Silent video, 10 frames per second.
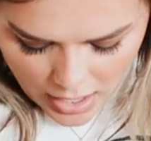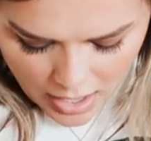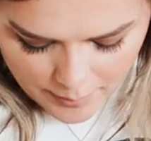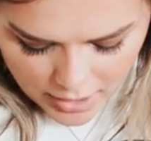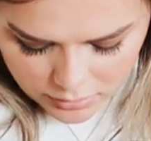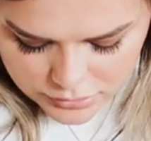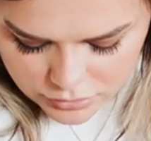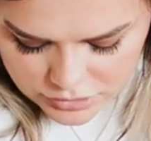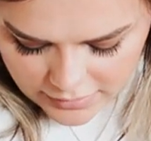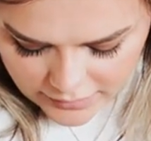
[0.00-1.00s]
Um, I also
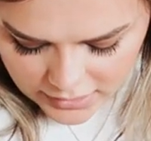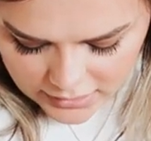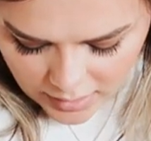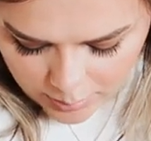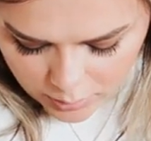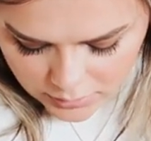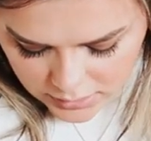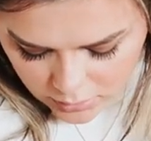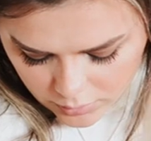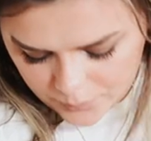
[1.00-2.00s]
just have like a couple
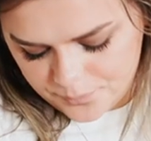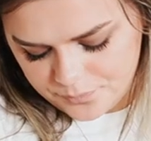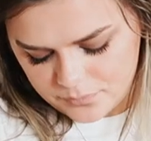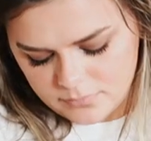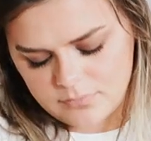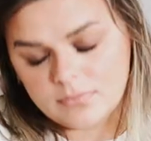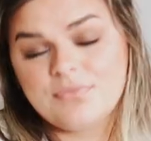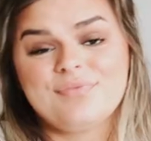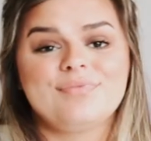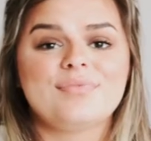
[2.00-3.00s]
little
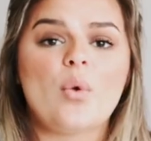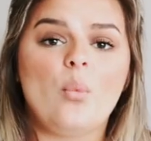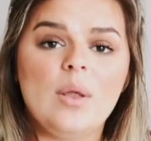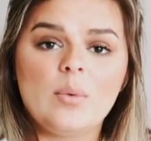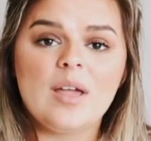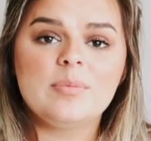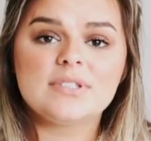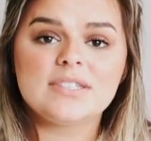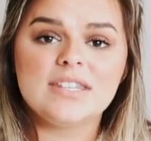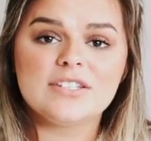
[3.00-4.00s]
wet
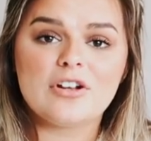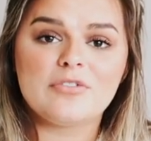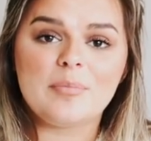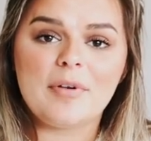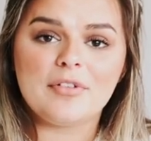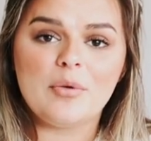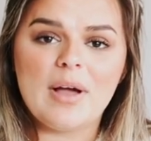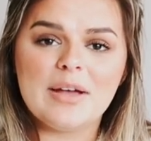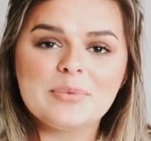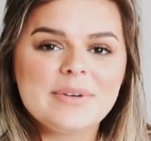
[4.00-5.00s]
wipes. These are from Buffalo
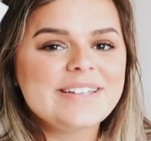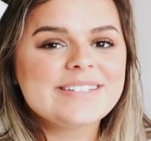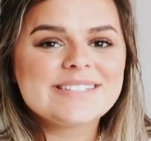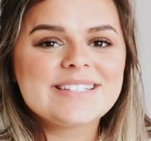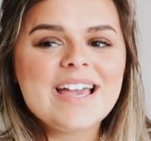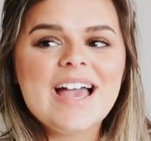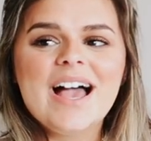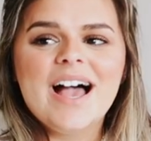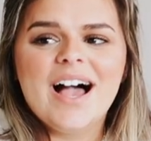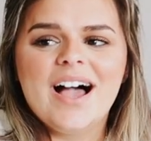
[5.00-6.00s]
Wild Wings,
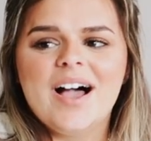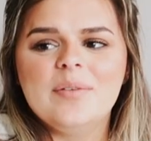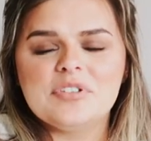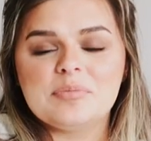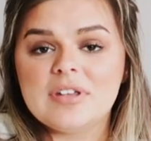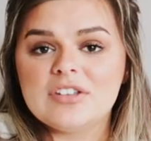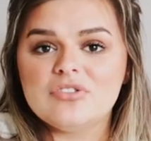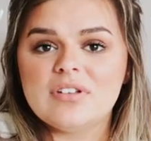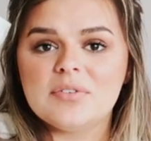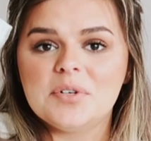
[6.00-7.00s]
um, just because
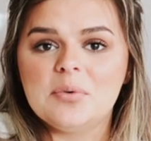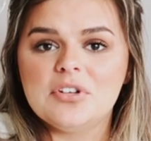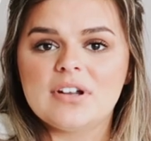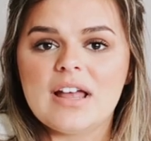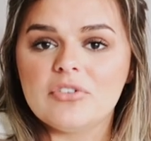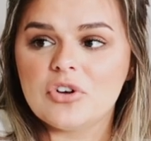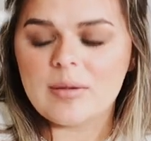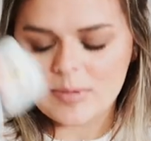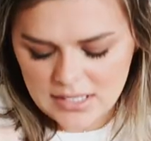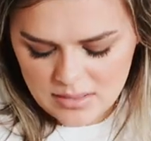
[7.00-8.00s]
you never know when you're going to have a
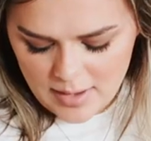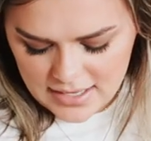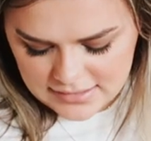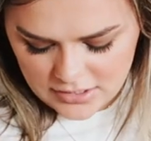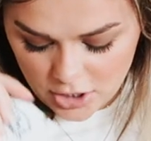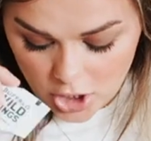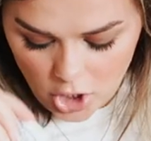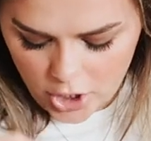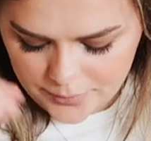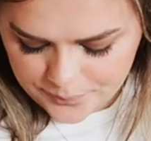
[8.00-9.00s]
grimy kid in the backseat of your
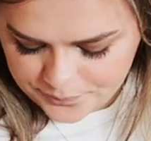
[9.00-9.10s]
car.